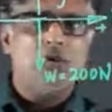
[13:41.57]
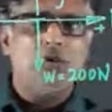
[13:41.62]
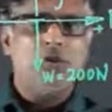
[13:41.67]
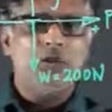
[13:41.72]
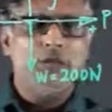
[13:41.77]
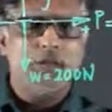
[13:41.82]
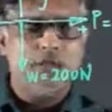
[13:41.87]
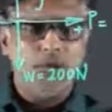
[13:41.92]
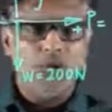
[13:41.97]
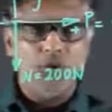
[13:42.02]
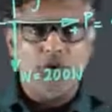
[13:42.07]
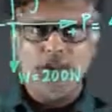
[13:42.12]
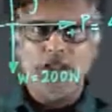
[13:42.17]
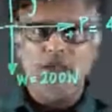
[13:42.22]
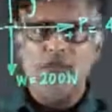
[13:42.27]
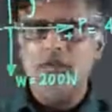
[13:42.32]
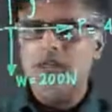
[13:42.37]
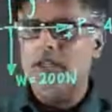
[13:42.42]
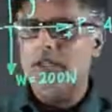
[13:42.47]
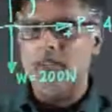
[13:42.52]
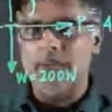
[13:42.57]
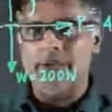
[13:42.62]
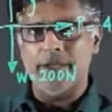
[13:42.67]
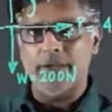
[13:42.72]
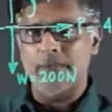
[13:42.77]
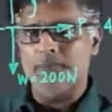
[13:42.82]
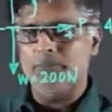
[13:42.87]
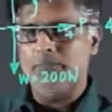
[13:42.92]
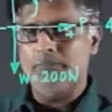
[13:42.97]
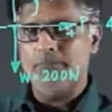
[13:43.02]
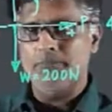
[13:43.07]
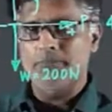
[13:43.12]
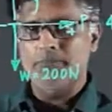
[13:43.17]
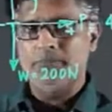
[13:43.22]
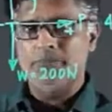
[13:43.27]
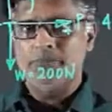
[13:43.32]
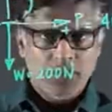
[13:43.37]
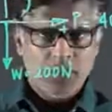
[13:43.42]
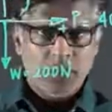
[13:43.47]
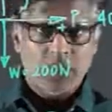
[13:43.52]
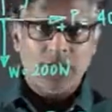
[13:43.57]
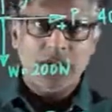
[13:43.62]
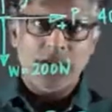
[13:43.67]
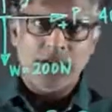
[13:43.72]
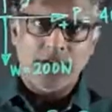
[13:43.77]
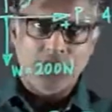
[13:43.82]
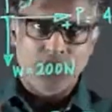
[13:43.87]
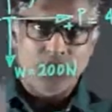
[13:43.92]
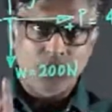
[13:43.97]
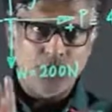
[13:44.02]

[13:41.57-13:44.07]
talking about equilibrium. Thank